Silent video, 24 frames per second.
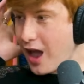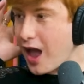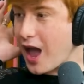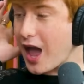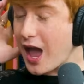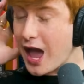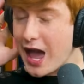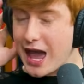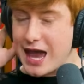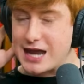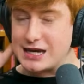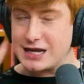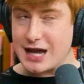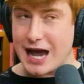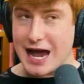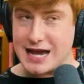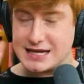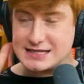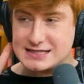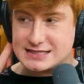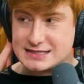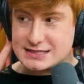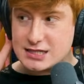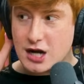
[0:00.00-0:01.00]
And I
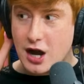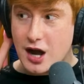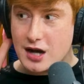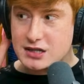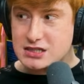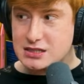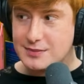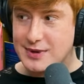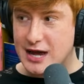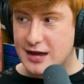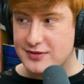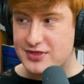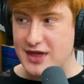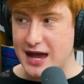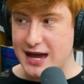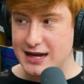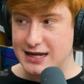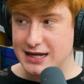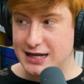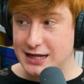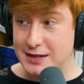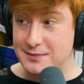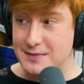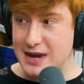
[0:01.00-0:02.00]
talked about that
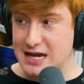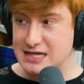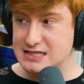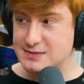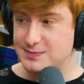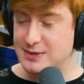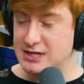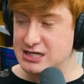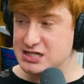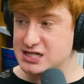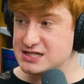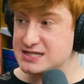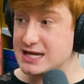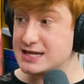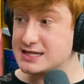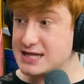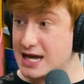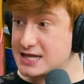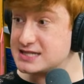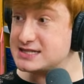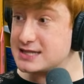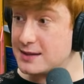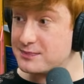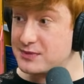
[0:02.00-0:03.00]
in my speech. Is
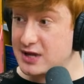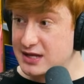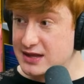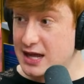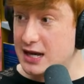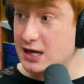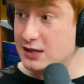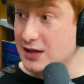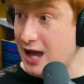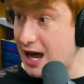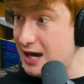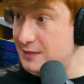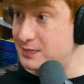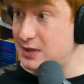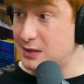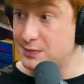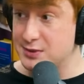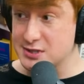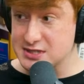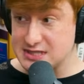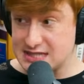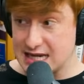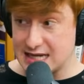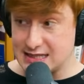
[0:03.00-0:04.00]
that's something that a lot of people
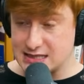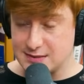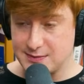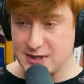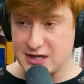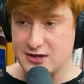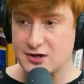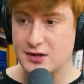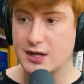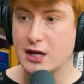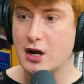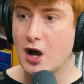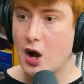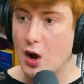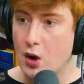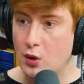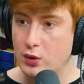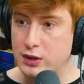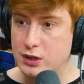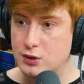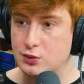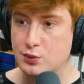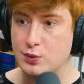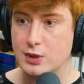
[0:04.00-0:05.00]
say to me. They're like, "Oh,
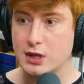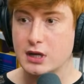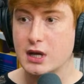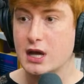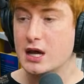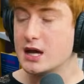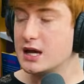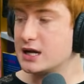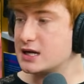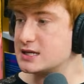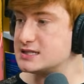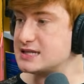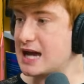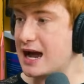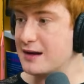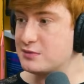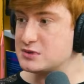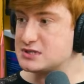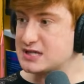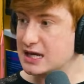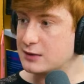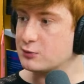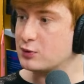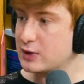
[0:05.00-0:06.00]
you were," because I was
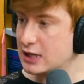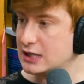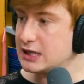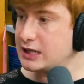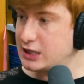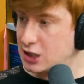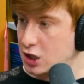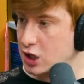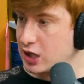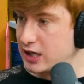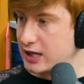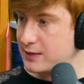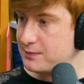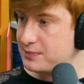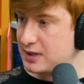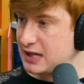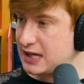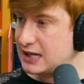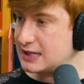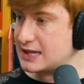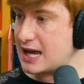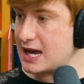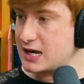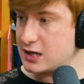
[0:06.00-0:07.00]
like really good at
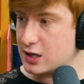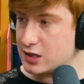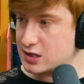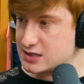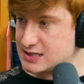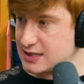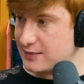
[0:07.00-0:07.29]
being that nurse.